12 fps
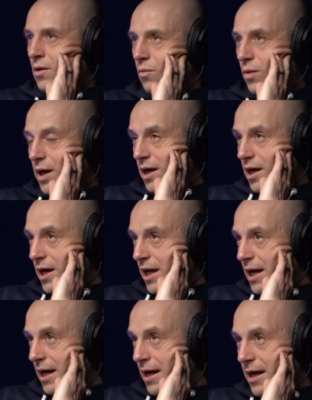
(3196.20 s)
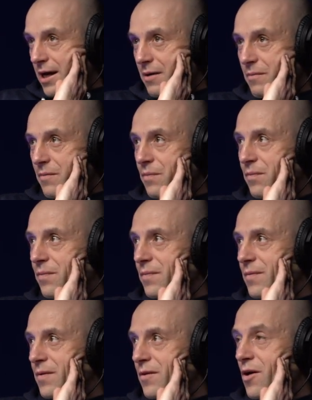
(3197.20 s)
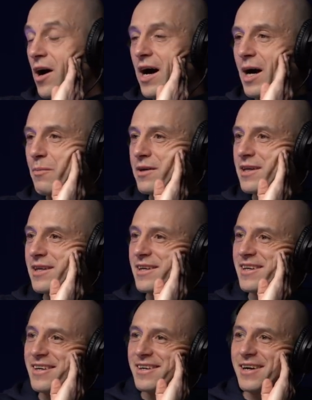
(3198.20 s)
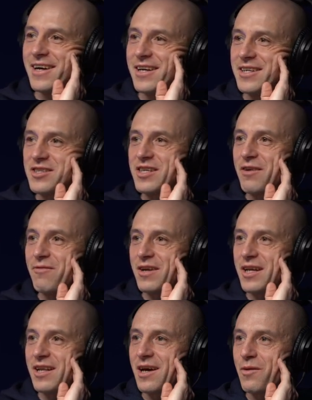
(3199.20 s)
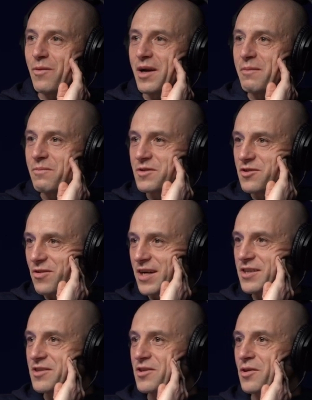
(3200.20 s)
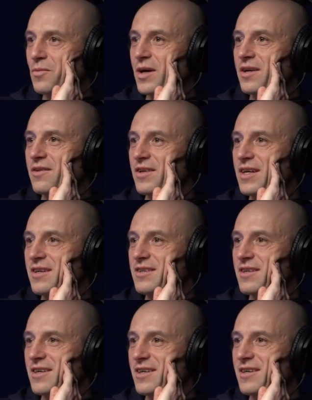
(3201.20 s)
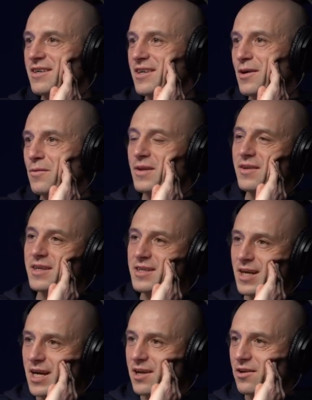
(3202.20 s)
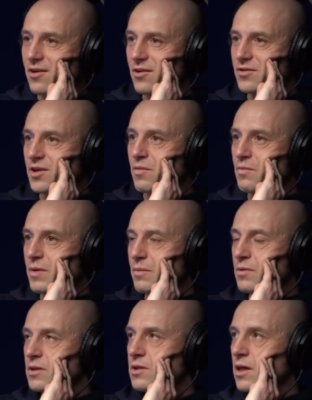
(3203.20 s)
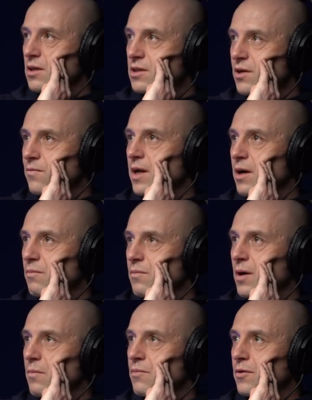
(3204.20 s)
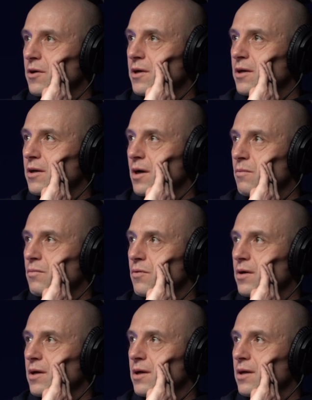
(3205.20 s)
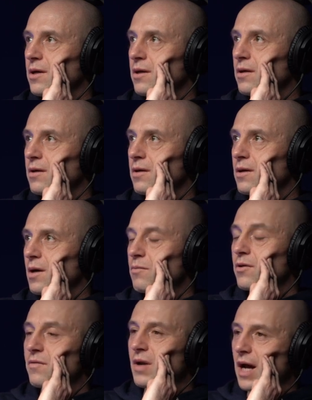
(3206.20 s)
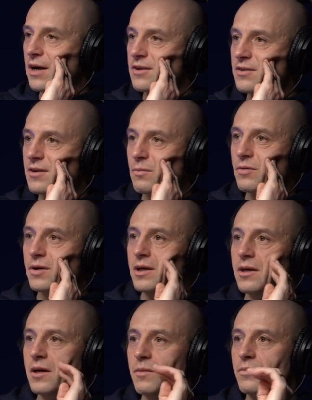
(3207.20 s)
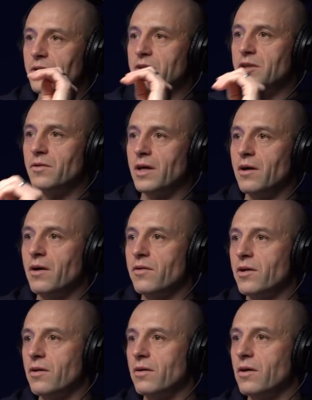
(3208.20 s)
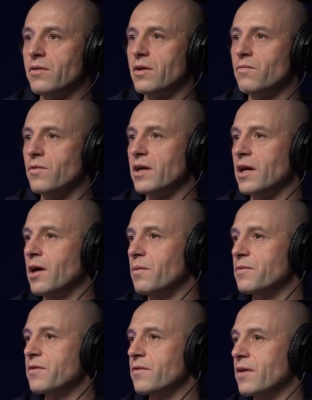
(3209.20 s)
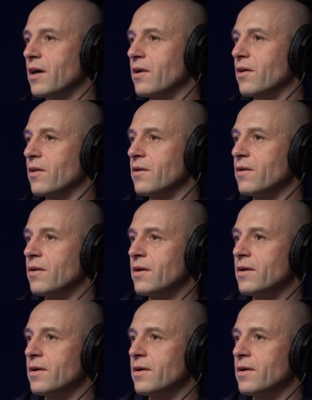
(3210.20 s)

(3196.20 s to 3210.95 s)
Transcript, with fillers: When I am um, not happy, is generally like when I'm stressed or when things are you know when things are getting on top of me. But ge- generally, I'm I'm pretty I'm pretty I'm pretty relaxed. I'm pretty I'm pretty chilled out. I think I think running helps that a lot though.